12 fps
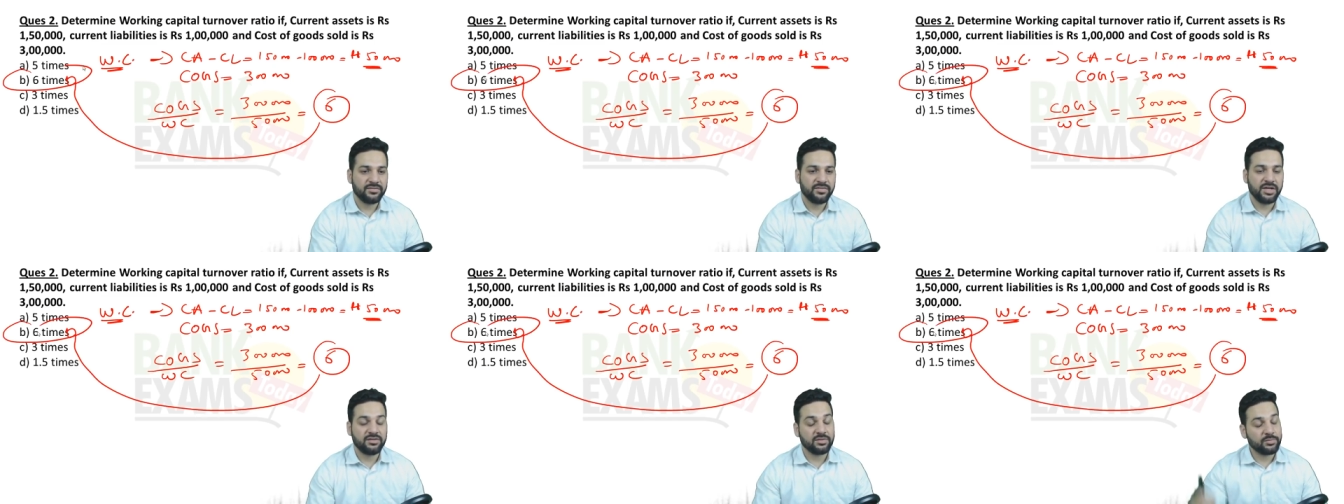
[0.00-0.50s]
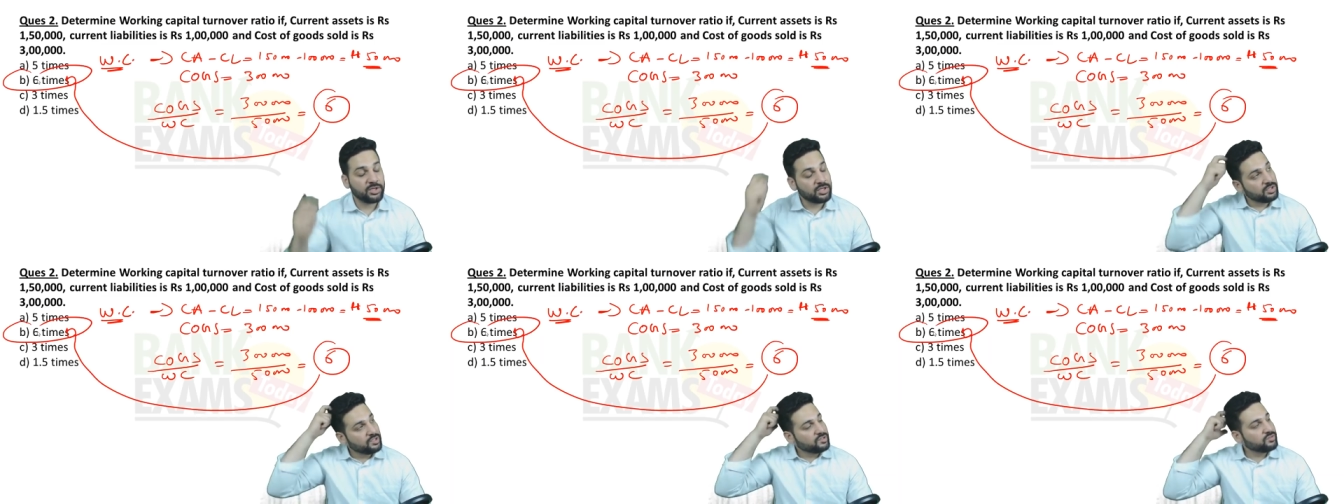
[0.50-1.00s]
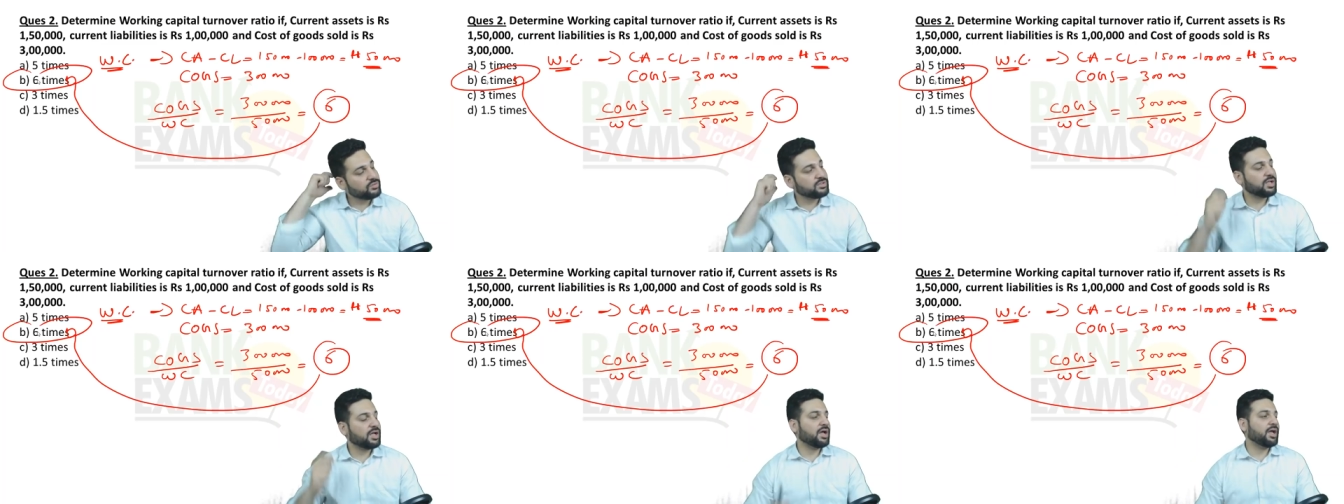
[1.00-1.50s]
Very simple.
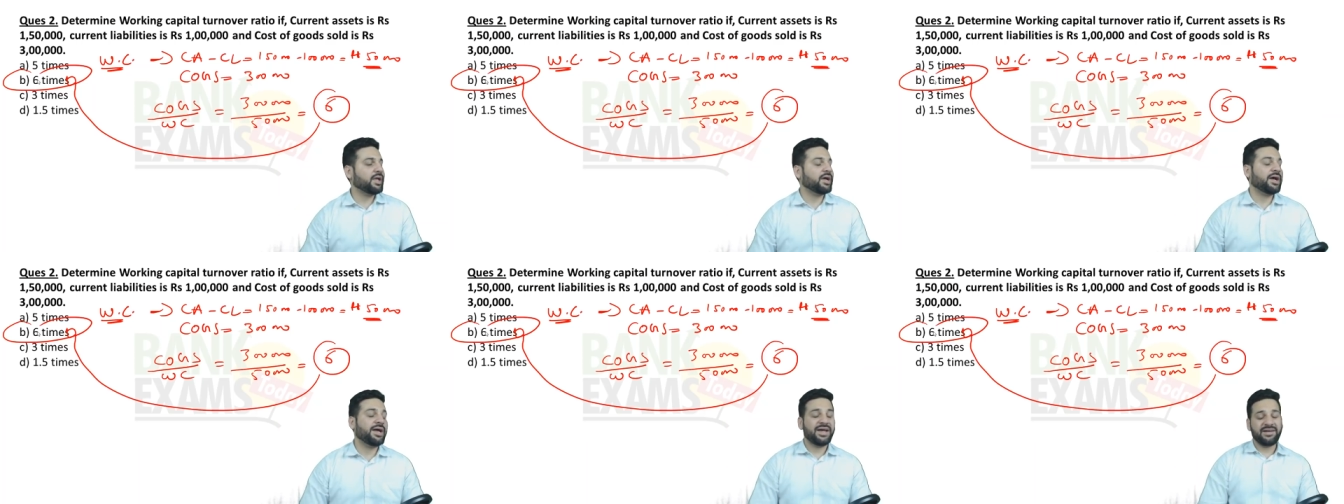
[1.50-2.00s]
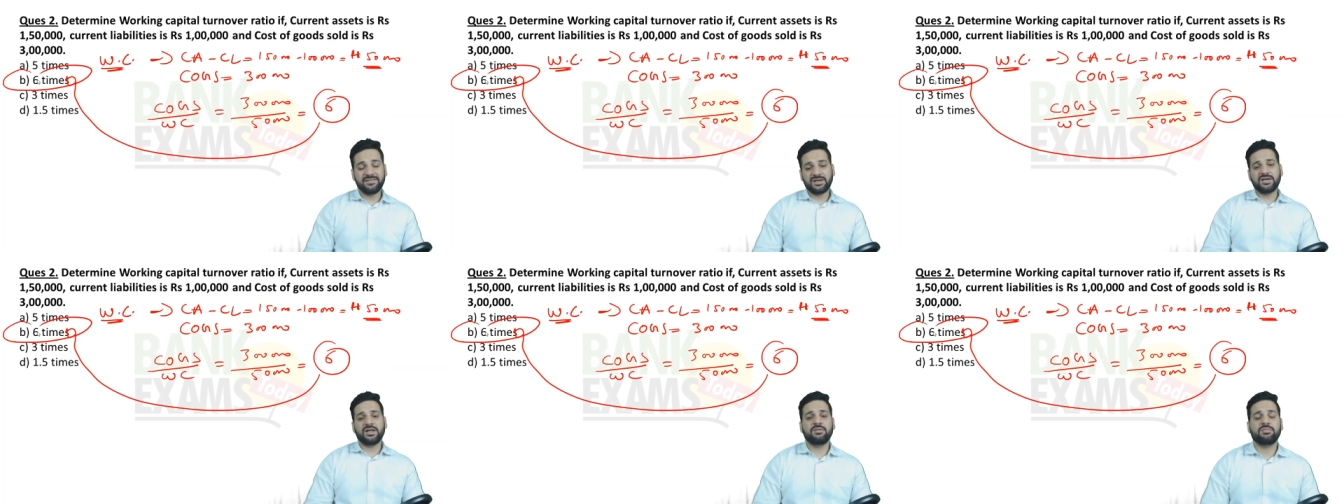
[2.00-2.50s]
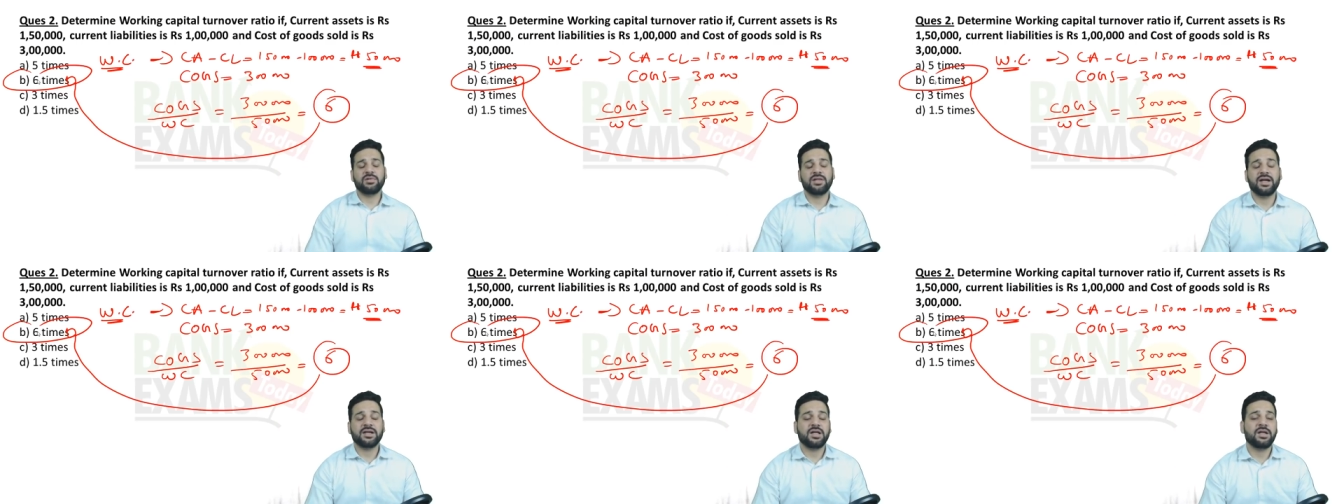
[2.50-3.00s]
Students, I, I have heard a,
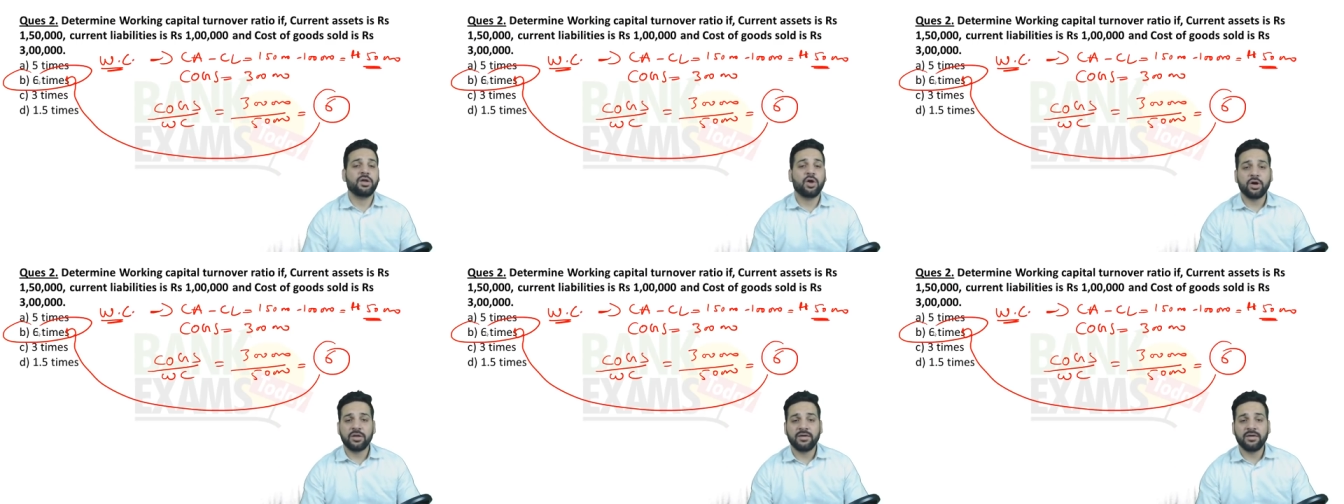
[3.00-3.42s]
that a lot.